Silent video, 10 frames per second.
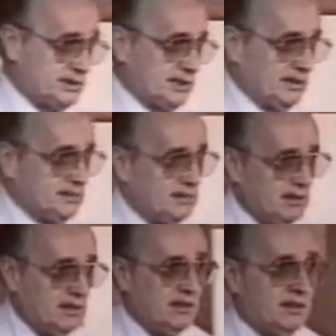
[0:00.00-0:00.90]
it says.
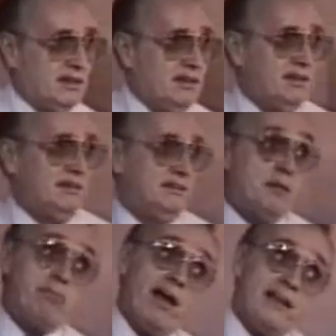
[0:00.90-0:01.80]

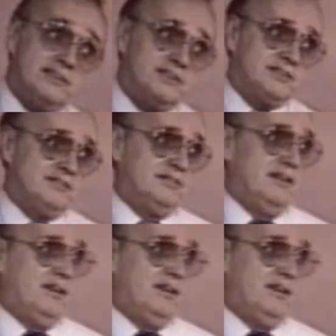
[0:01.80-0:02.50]
Depends.